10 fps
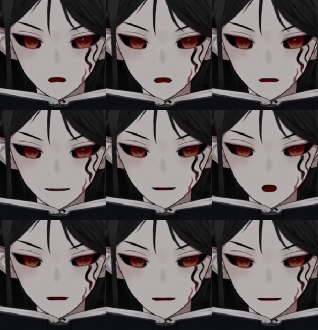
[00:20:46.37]
and
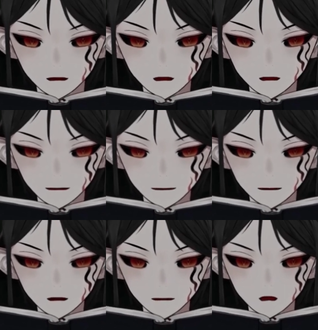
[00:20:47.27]
attached the
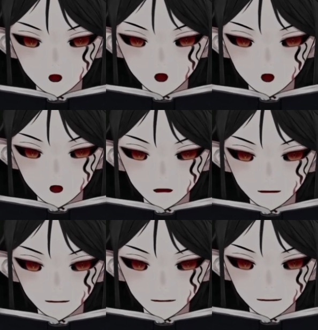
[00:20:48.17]
ends to the
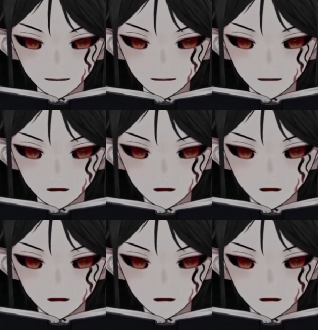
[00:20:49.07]
cans.